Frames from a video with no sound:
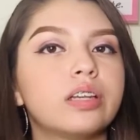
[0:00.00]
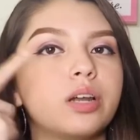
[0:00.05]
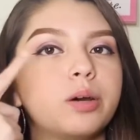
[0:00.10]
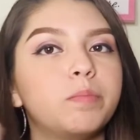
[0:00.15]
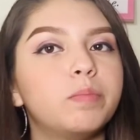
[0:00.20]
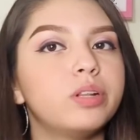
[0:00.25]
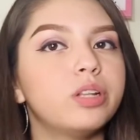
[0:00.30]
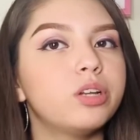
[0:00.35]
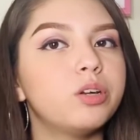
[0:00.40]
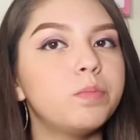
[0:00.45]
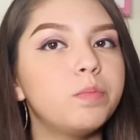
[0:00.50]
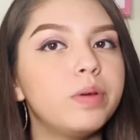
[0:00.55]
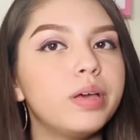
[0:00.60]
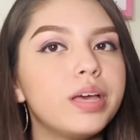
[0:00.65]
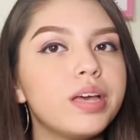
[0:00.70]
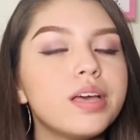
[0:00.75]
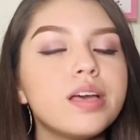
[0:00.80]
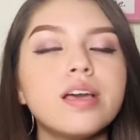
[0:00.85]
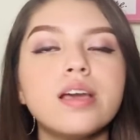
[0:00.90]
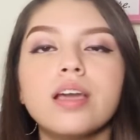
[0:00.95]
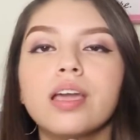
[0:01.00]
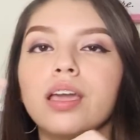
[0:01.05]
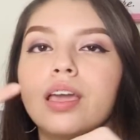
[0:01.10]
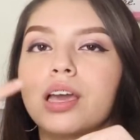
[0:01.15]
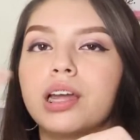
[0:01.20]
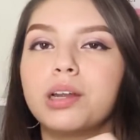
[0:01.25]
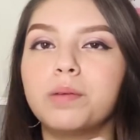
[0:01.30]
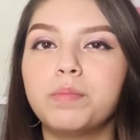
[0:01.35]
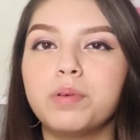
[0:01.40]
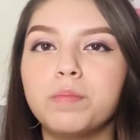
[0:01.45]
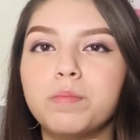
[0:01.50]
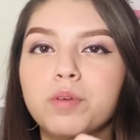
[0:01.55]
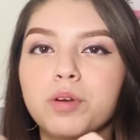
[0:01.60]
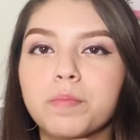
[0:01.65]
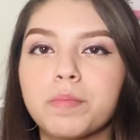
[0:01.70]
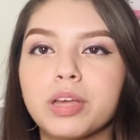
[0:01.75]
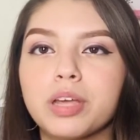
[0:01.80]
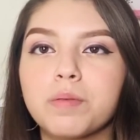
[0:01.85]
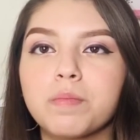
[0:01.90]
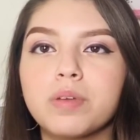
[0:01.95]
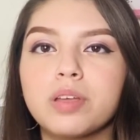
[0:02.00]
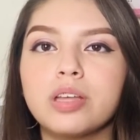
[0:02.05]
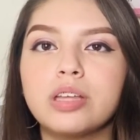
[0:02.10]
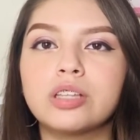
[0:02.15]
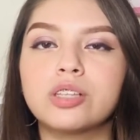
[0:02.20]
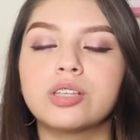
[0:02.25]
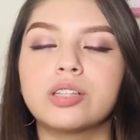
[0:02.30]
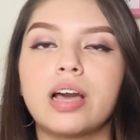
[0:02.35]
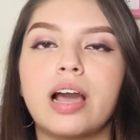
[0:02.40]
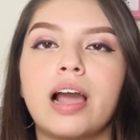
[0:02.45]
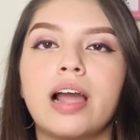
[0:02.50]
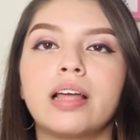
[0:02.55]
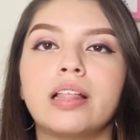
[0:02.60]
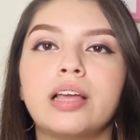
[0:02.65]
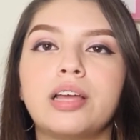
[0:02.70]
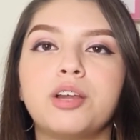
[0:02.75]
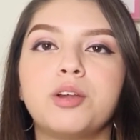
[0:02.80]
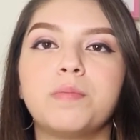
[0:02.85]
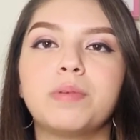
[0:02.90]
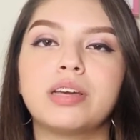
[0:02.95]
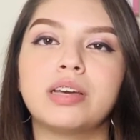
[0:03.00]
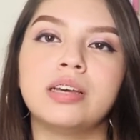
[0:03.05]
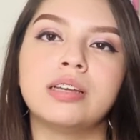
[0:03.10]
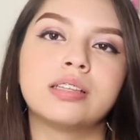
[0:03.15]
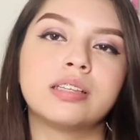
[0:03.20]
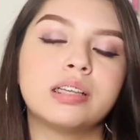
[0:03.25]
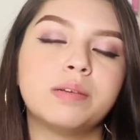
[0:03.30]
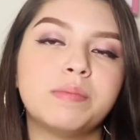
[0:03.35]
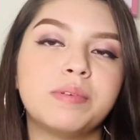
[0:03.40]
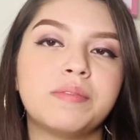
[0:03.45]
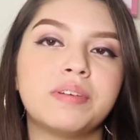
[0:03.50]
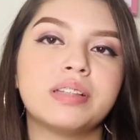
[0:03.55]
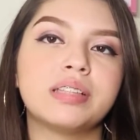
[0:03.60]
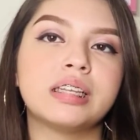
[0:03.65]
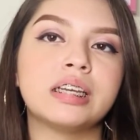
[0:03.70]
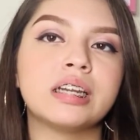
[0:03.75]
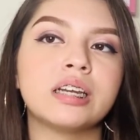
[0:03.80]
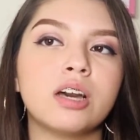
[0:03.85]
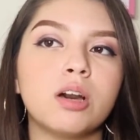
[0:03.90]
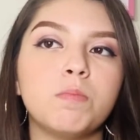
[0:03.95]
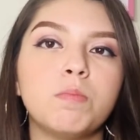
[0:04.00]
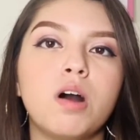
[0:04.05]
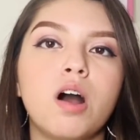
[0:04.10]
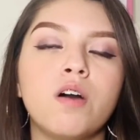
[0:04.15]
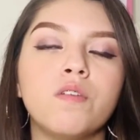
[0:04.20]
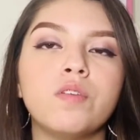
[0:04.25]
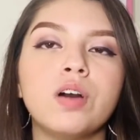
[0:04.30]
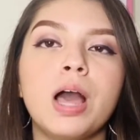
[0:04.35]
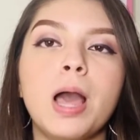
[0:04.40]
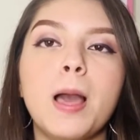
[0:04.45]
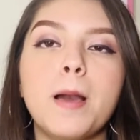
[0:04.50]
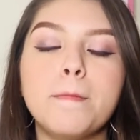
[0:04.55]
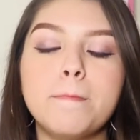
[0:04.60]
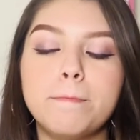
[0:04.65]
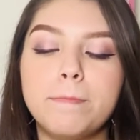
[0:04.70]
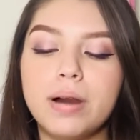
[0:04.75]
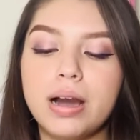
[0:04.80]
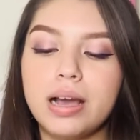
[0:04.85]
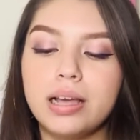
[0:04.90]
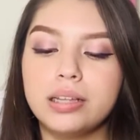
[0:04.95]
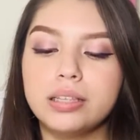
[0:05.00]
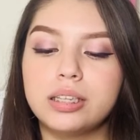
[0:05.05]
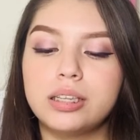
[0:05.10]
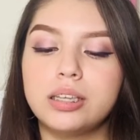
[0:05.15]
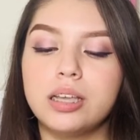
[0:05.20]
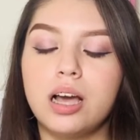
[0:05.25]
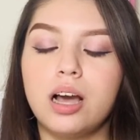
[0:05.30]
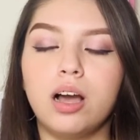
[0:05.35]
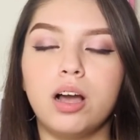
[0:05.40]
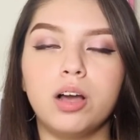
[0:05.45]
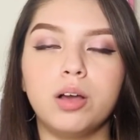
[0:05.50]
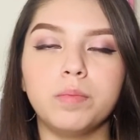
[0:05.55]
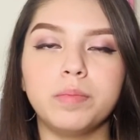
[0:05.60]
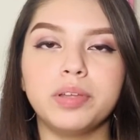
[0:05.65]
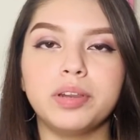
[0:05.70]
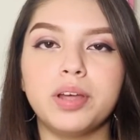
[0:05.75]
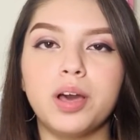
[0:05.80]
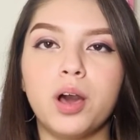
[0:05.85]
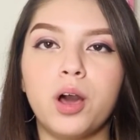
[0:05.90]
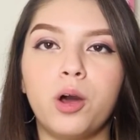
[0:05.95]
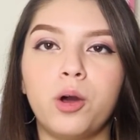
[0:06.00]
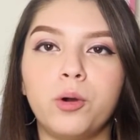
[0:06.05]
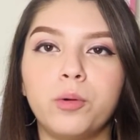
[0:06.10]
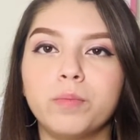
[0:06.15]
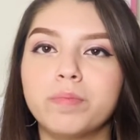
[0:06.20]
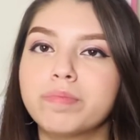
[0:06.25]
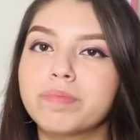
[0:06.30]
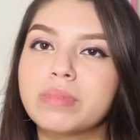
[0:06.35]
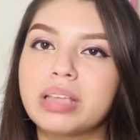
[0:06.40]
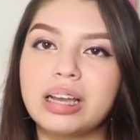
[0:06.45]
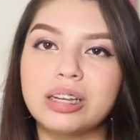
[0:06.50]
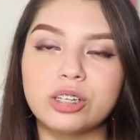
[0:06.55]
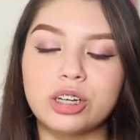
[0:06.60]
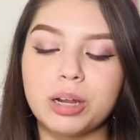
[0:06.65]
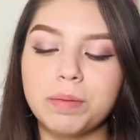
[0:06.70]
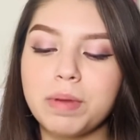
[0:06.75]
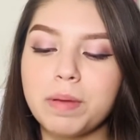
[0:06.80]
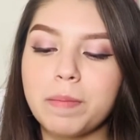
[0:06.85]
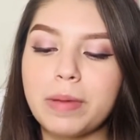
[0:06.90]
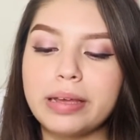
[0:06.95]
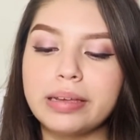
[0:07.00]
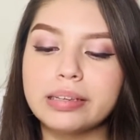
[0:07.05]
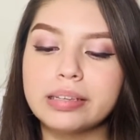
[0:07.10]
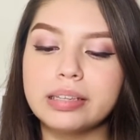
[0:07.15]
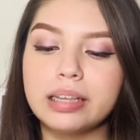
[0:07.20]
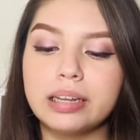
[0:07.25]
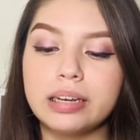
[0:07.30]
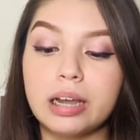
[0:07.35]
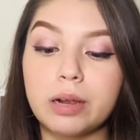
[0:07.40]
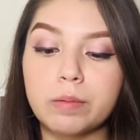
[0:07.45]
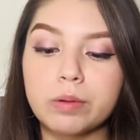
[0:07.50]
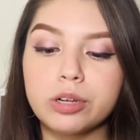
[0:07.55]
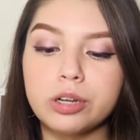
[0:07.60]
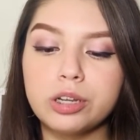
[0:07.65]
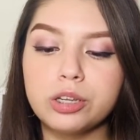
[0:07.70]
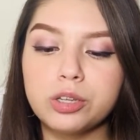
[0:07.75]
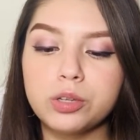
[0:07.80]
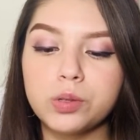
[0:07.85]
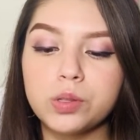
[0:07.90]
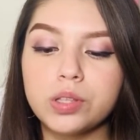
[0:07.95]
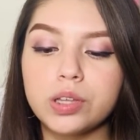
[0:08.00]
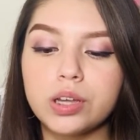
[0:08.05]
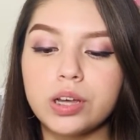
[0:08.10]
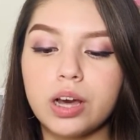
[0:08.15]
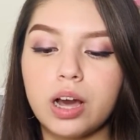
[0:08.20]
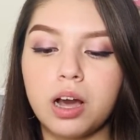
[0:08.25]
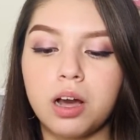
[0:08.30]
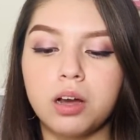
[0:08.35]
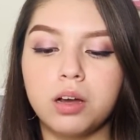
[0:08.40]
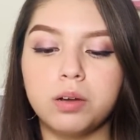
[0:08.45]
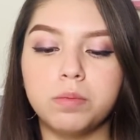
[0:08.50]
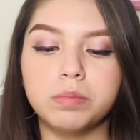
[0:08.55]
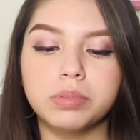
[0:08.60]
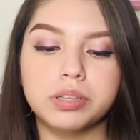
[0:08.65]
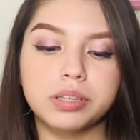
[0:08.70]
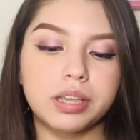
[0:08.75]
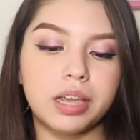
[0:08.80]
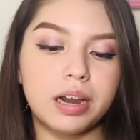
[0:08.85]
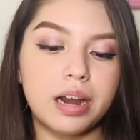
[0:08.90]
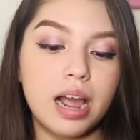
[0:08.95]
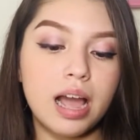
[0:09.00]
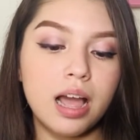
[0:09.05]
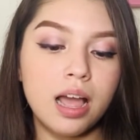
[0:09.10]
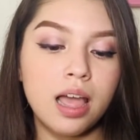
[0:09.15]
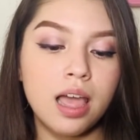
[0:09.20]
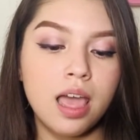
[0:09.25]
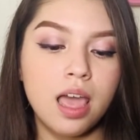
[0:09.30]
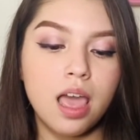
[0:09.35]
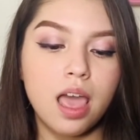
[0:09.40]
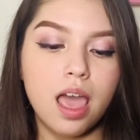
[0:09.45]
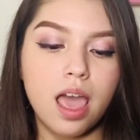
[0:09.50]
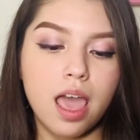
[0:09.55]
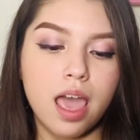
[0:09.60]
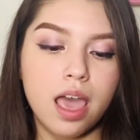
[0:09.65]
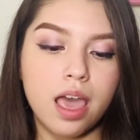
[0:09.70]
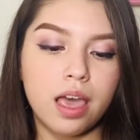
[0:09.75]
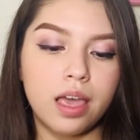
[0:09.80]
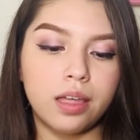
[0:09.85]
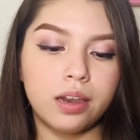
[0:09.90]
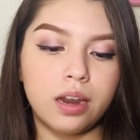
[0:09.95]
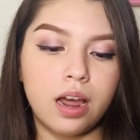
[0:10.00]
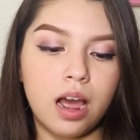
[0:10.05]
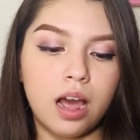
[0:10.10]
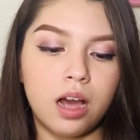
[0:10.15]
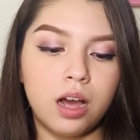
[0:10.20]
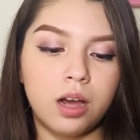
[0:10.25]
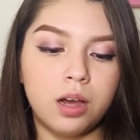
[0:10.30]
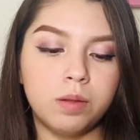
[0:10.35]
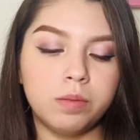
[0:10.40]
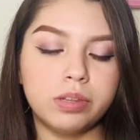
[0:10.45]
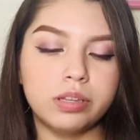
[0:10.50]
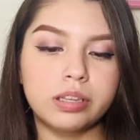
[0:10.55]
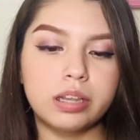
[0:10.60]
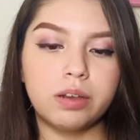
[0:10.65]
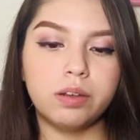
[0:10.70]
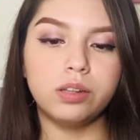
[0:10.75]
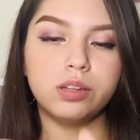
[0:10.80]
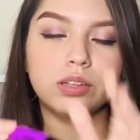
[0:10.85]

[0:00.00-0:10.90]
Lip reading: it up a little bit, kind of put more pigment into the eyeliner because some of it did come off. But you know, I tried my best, and now we're gonna do the mascara, and this is how it